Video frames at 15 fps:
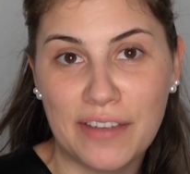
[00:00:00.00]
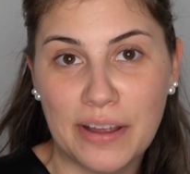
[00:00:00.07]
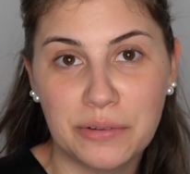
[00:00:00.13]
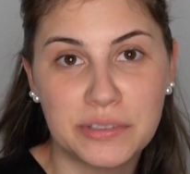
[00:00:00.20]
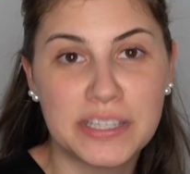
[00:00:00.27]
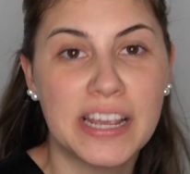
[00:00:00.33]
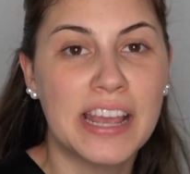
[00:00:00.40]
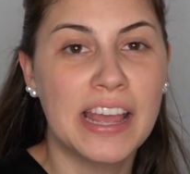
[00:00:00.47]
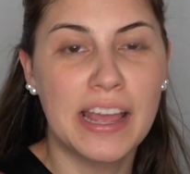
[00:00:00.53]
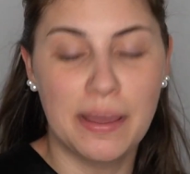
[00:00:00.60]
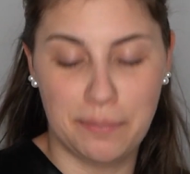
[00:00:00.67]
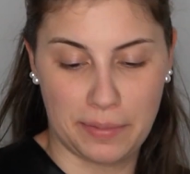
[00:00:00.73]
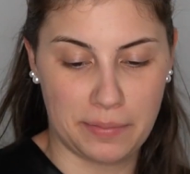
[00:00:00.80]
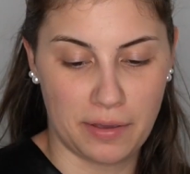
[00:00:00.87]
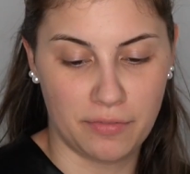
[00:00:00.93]
out.
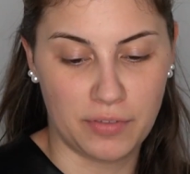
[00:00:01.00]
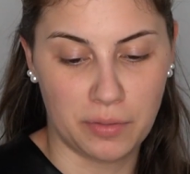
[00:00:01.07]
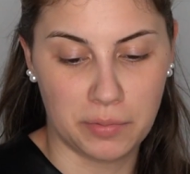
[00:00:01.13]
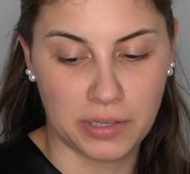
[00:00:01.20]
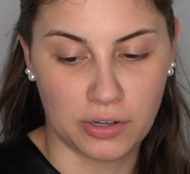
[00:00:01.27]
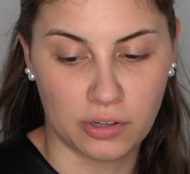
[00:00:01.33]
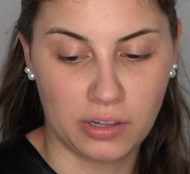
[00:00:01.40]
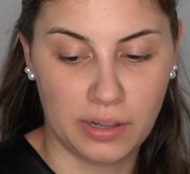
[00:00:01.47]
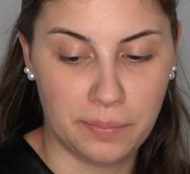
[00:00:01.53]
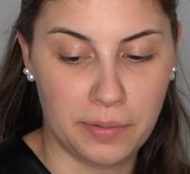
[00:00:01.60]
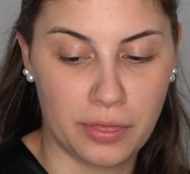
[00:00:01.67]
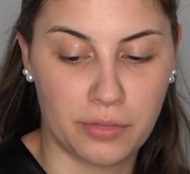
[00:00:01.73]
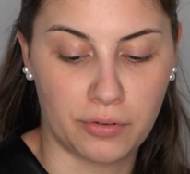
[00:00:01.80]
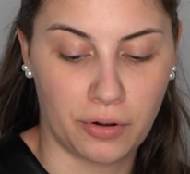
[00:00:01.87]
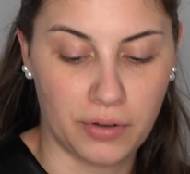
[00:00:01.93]
Maybe I'll film a little clip
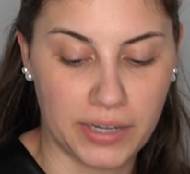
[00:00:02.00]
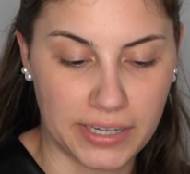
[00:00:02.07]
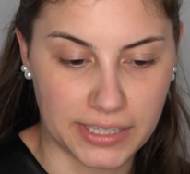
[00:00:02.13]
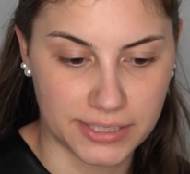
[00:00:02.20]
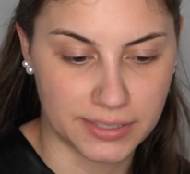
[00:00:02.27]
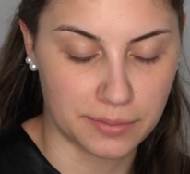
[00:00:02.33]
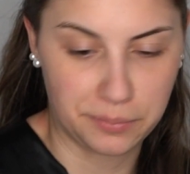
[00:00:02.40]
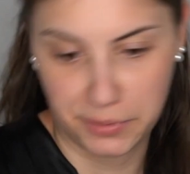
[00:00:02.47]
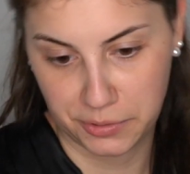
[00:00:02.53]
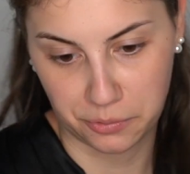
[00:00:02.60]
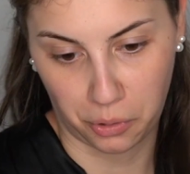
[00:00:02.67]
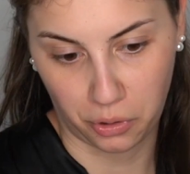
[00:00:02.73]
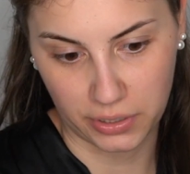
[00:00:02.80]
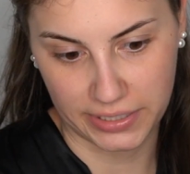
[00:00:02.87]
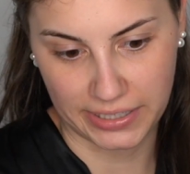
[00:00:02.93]
and throw it into some
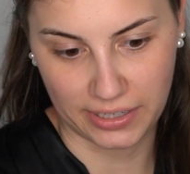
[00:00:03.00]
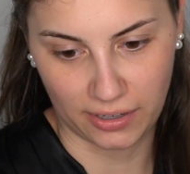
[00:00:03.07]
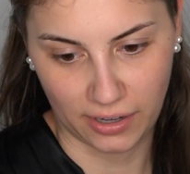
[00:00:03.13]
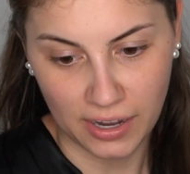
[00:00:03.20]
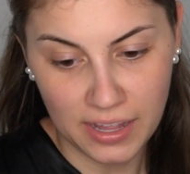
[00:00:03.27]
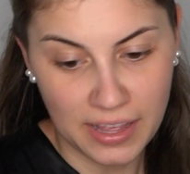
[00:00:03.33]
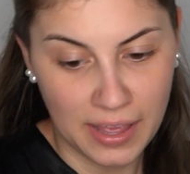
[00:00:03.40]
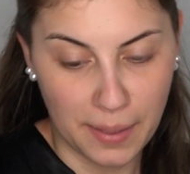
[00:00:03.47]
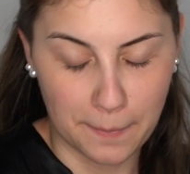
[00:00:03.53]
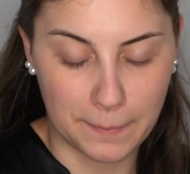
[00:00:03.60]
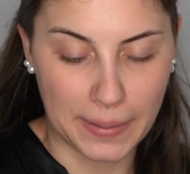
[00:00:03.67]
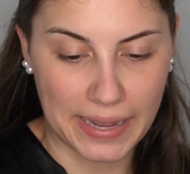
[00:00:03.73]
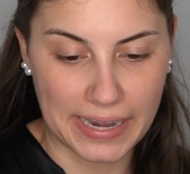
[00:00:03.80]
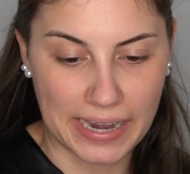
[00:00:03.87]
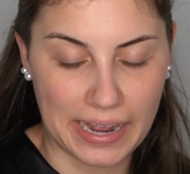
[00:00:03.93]
B-roll here,
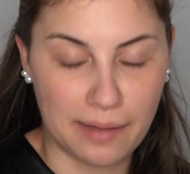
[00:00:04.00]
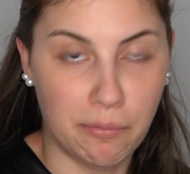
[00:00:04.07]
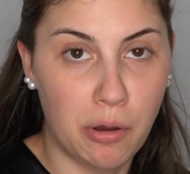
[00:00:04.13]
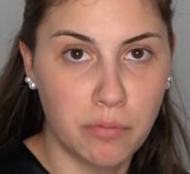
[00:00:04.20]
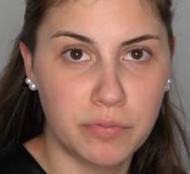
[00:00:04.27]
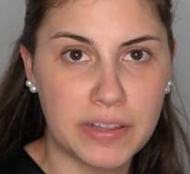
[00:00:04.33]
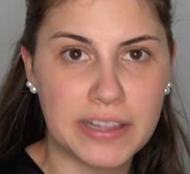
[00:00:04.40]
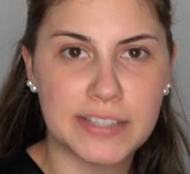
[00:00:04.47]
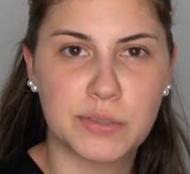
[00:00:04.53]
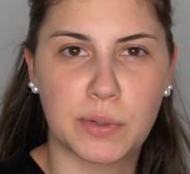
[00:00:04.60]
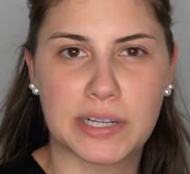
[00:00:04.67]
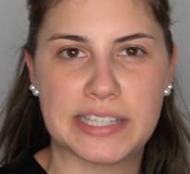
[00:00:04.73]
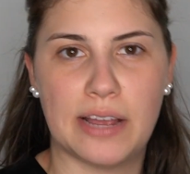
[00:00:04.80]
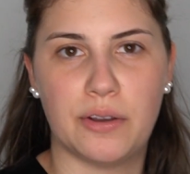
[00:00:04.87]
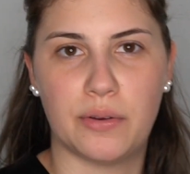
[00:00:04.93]
but hopefully this
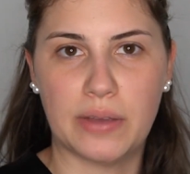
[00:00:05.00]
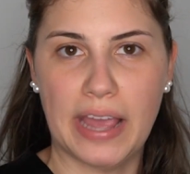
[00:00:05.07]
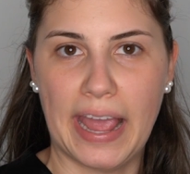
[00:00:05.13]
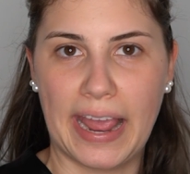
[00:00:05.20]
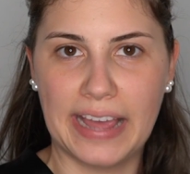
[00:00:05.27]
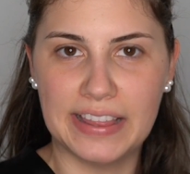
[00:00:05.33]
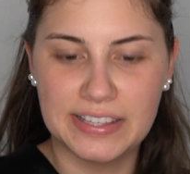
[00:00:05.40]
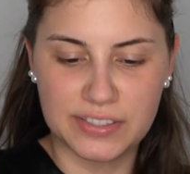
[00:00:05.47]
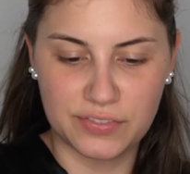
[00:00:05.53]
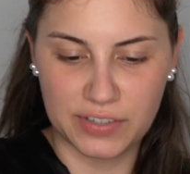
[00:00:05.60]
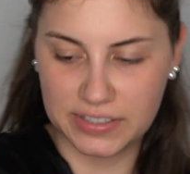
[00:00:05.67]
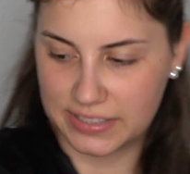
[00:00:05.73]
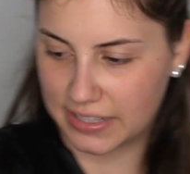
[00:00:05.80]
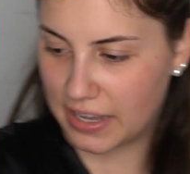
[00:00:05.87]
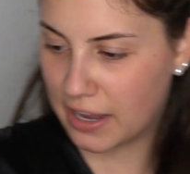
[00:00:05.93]
works out okay. This
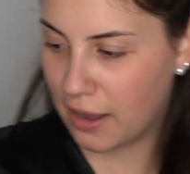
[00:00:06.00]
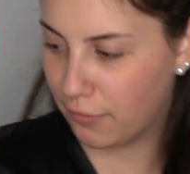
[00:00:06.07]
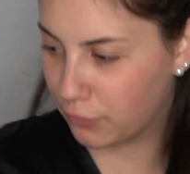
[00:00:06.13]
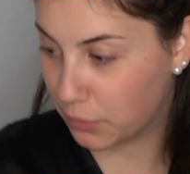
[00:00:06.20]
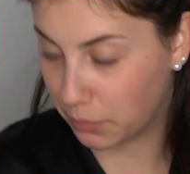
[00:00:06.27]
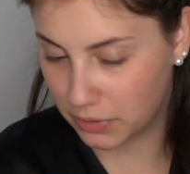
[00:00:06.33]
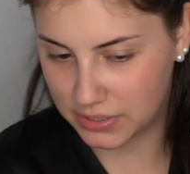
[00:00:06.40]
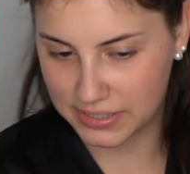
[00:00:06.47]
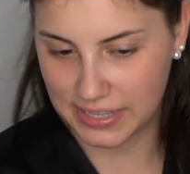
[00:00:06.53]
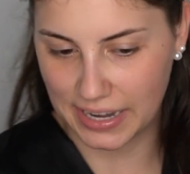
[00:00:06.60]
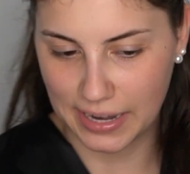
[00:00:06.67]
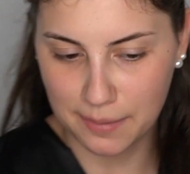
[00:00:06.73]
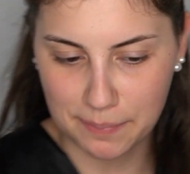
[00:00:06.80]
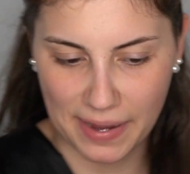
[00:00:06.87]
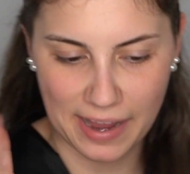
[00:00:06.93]
feels like a comfortable
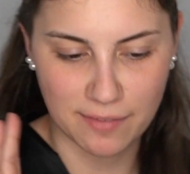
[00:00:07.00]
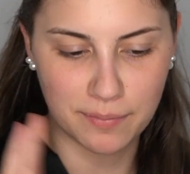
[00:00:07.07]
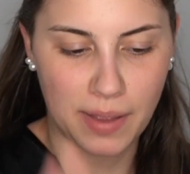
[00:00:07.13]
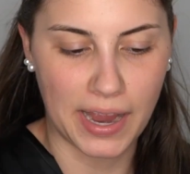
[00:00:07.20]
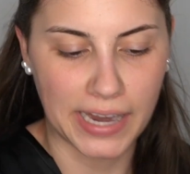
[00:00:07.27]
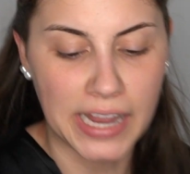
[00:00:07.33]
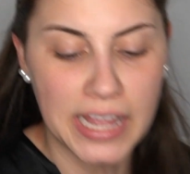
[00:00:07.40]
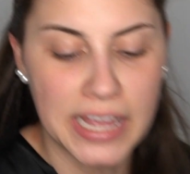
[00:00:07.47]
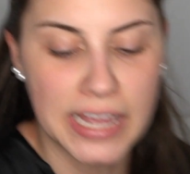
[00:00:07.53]
setup. I have my